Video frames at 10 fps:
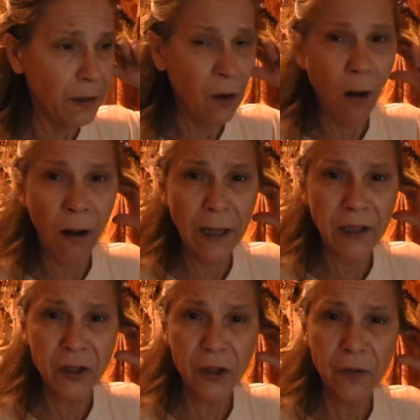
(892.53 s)
It all
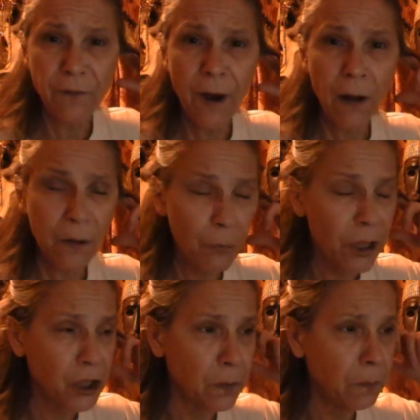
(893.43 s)
has to do with file
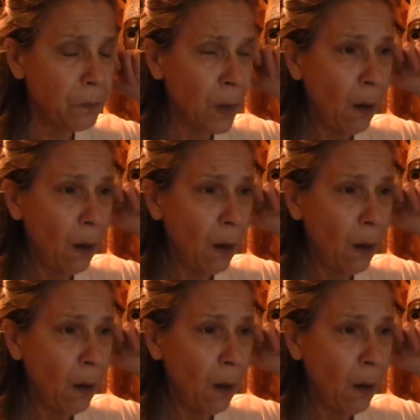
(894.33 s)
compression.